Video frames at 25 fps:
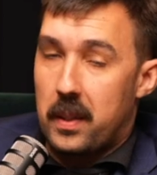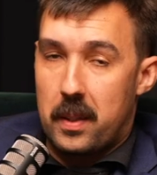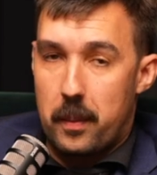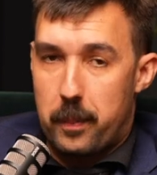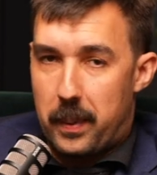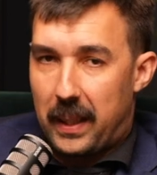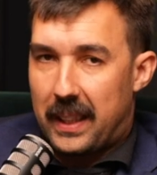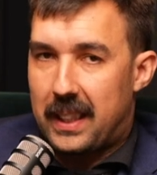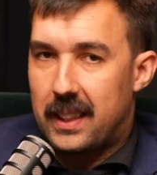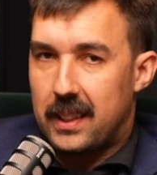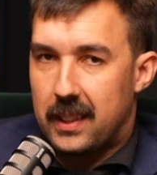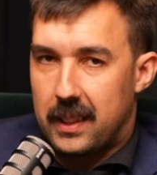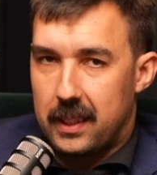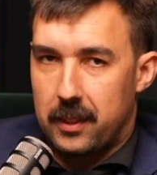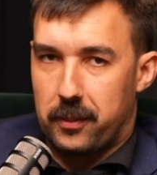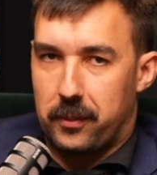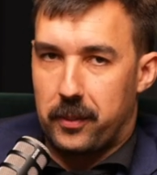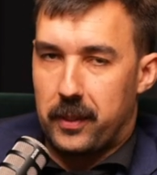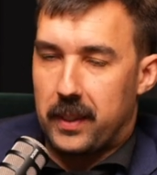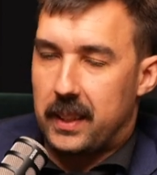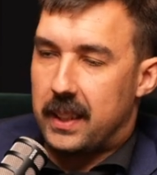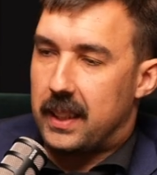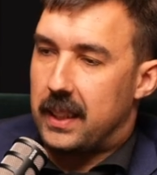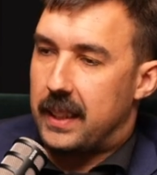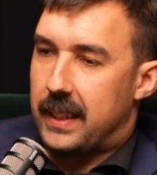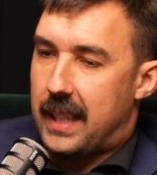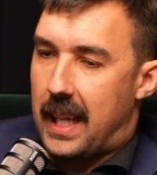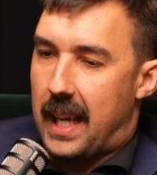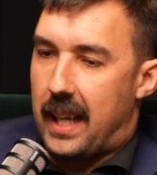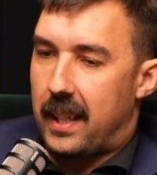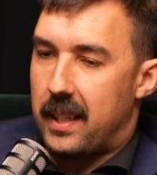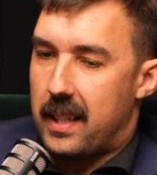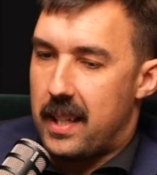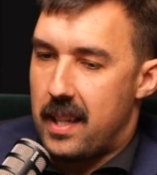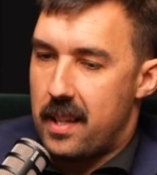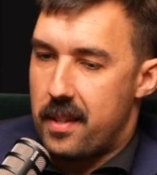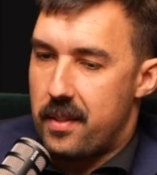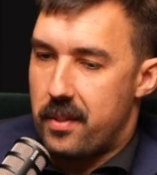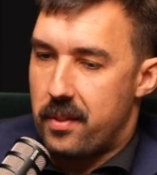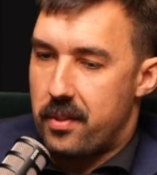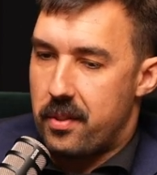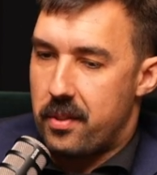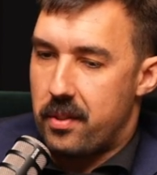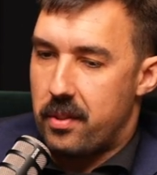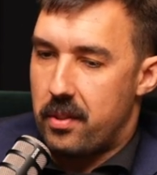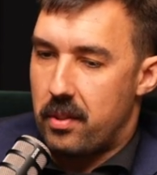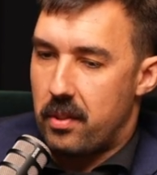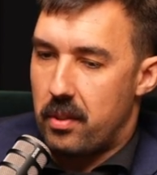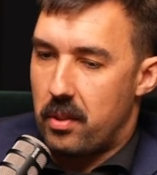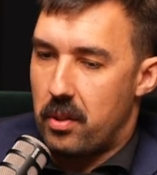The biggest difference in that
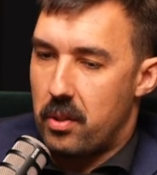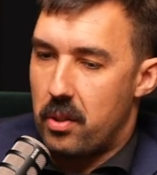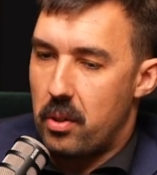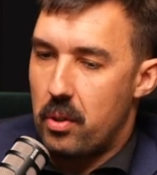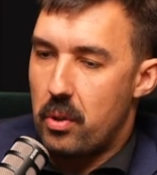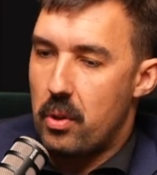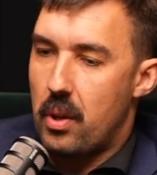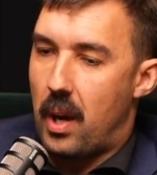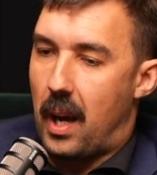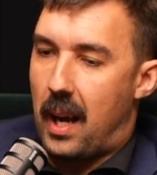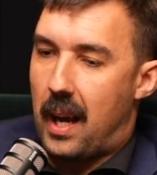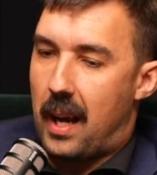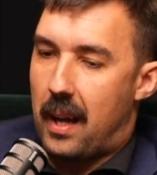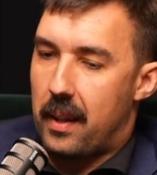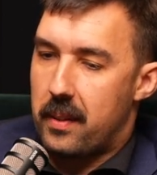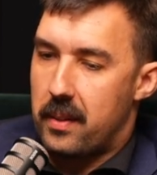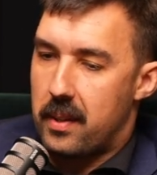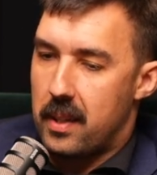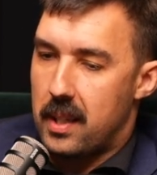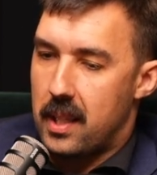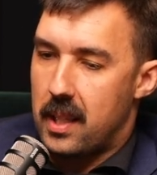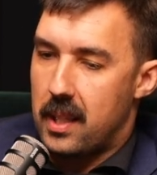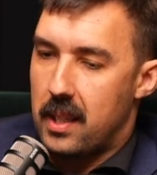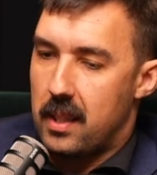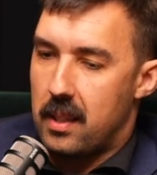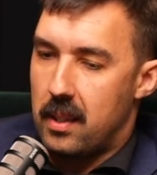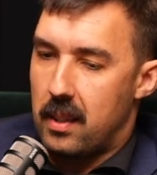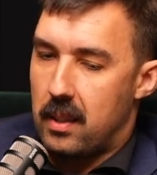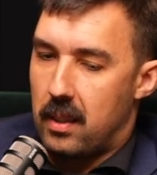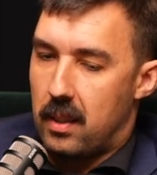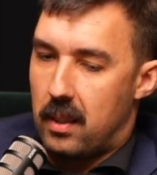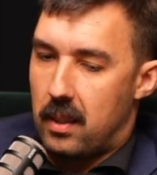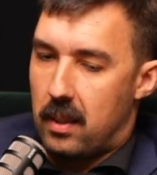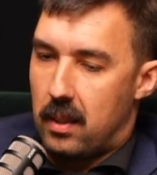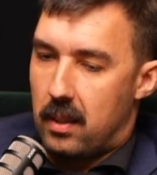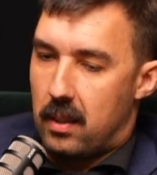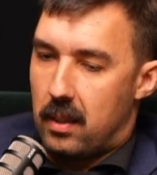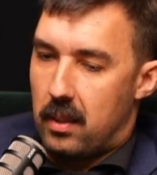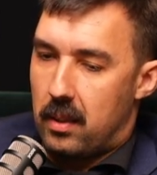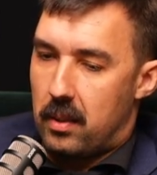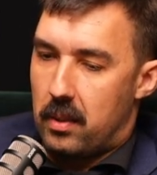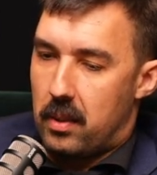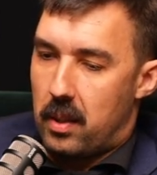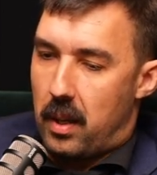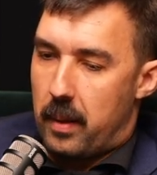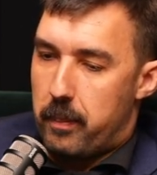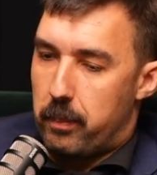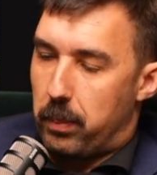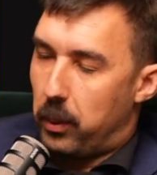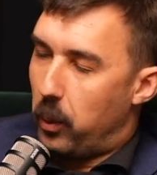is you are the
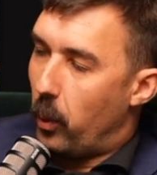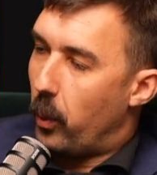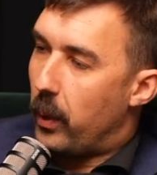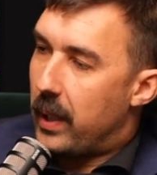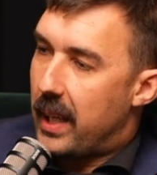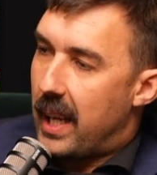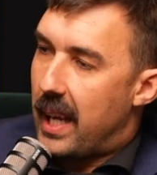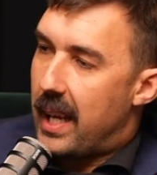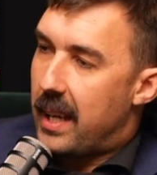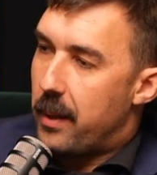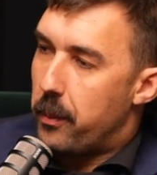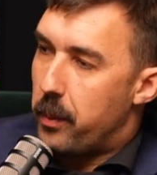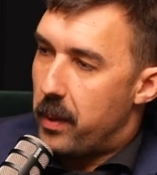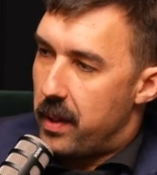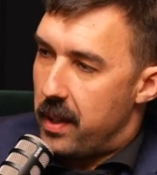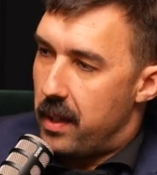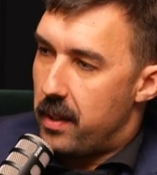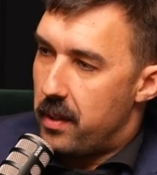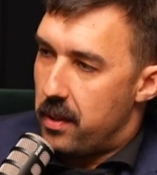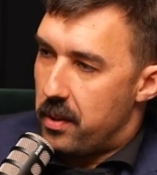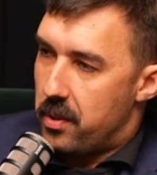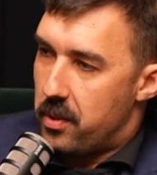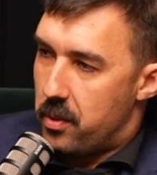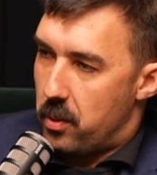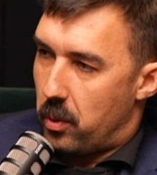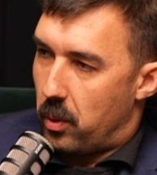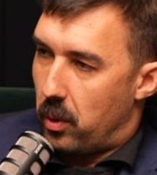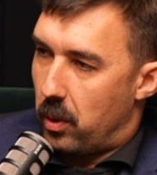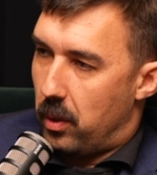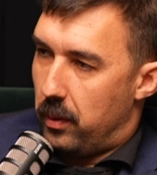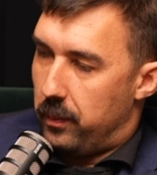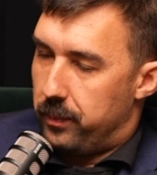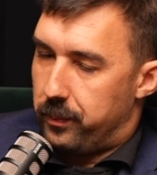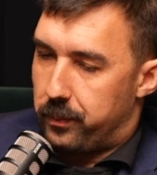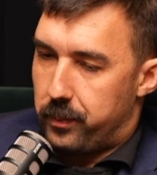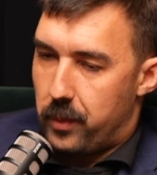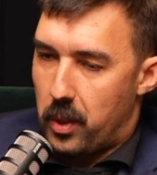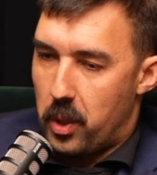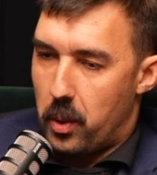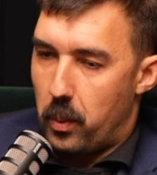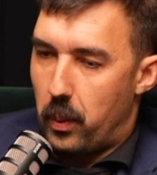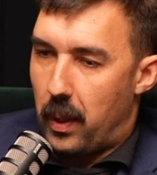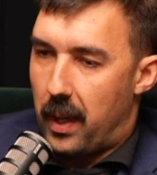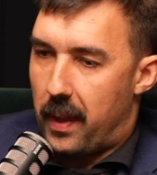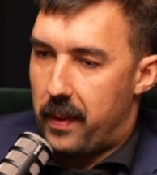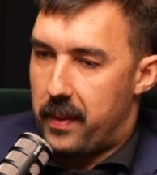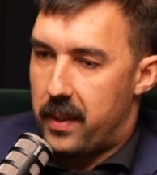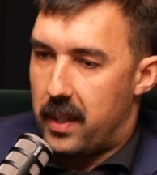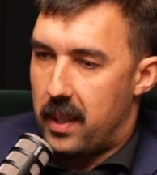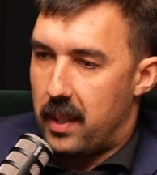employee within the store, you
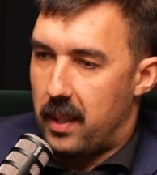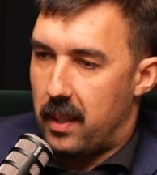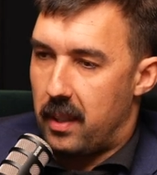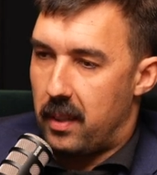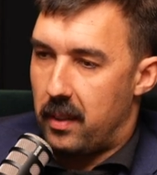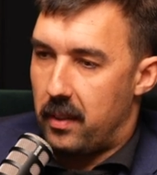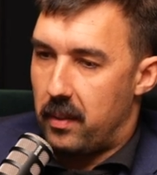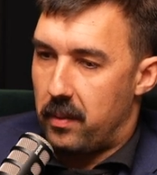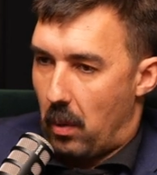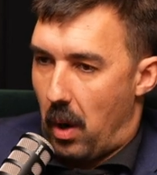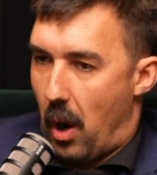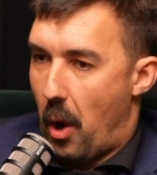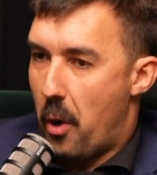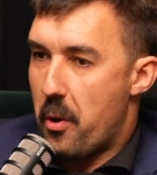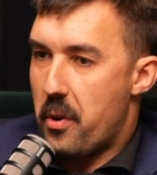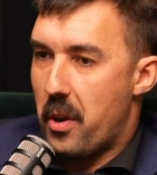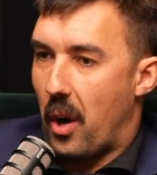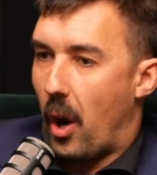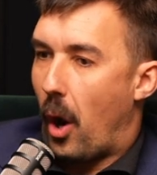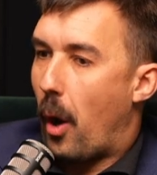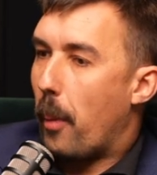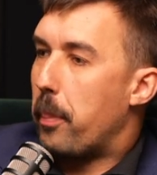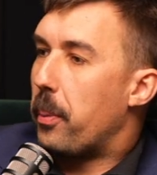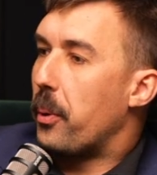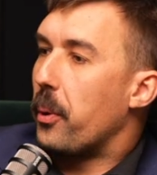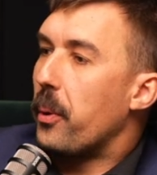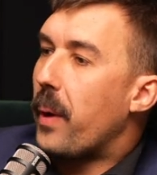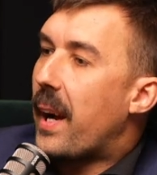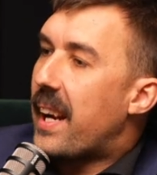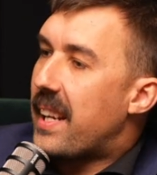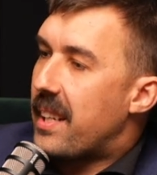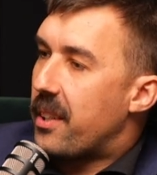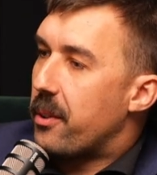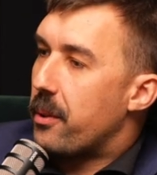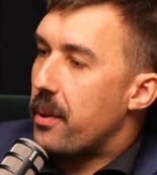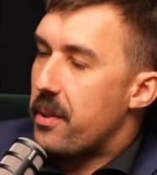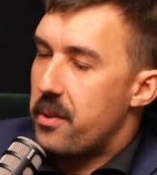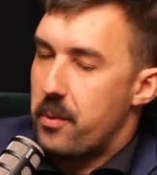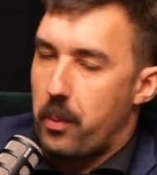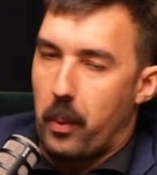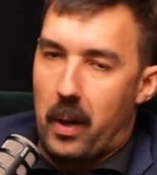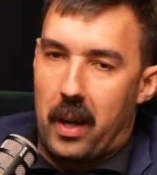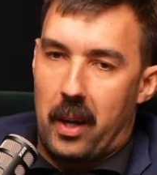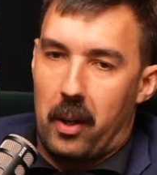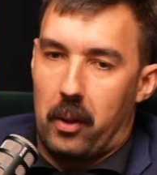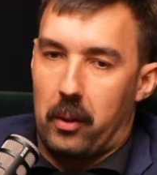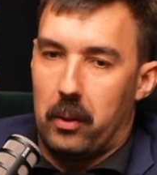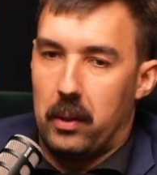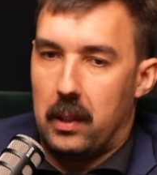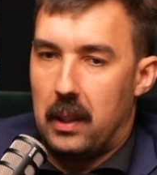are the owner operator mm. as hmm.
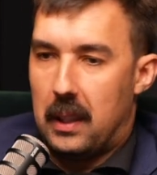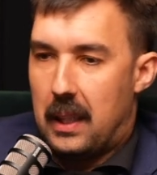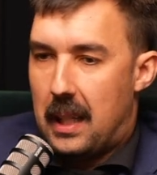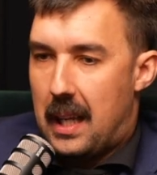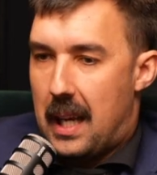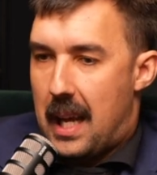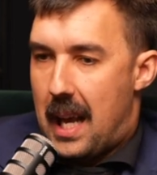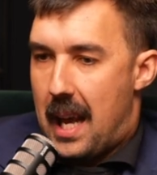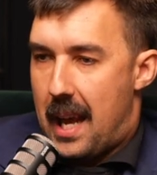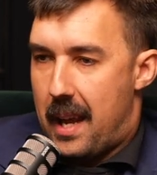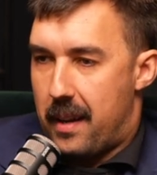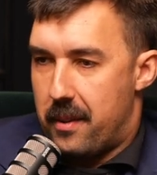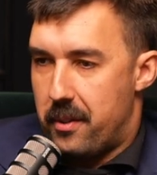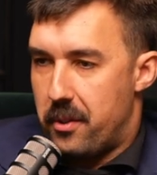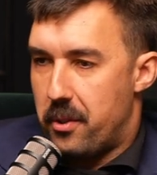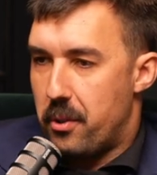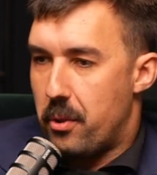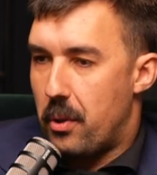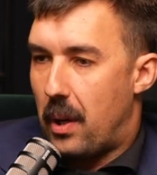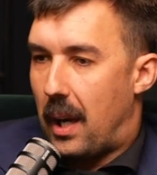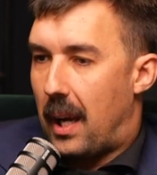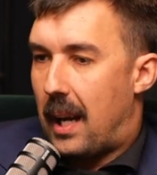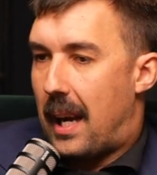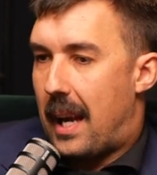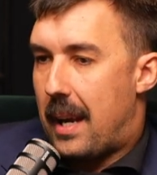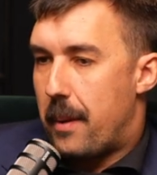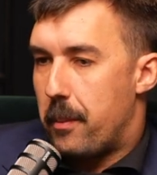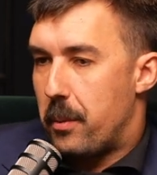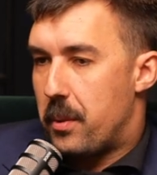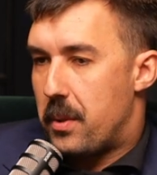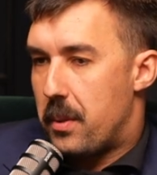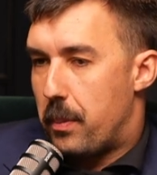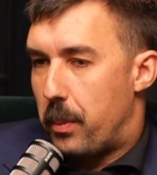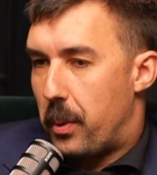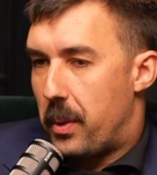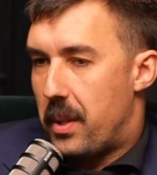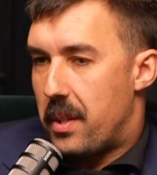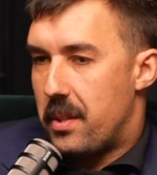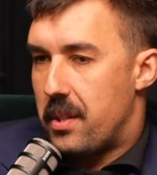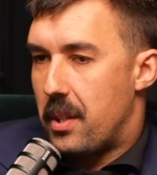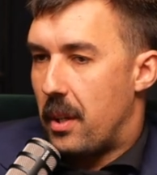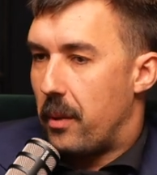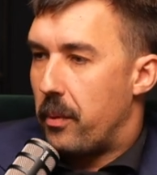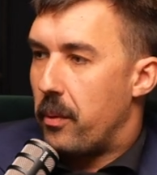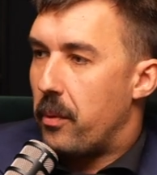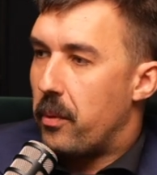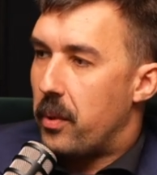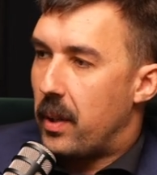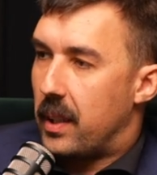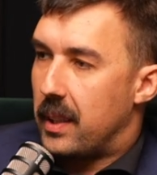well, and you are able to put
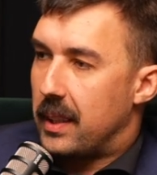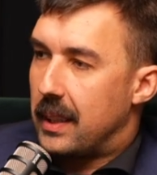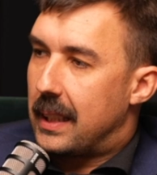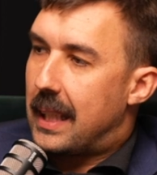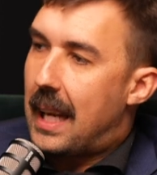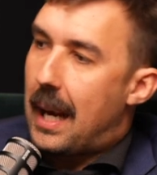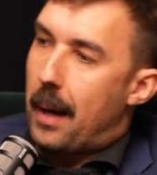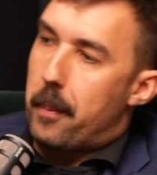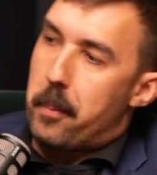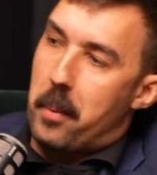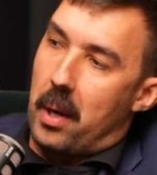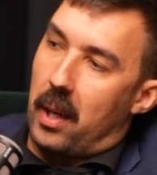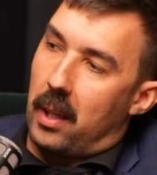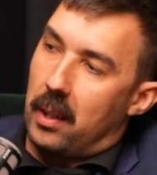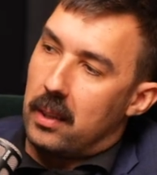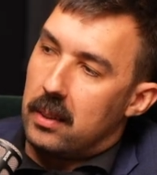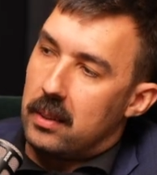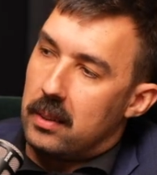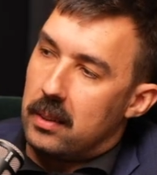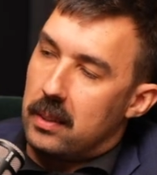yourself in front of the camera.